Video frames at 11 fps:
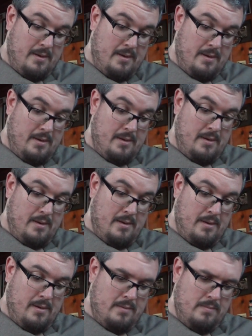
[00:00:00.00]

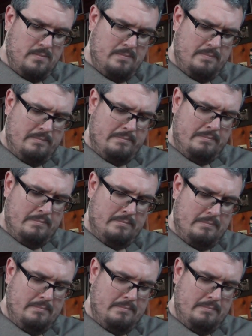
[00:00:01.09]
(silence)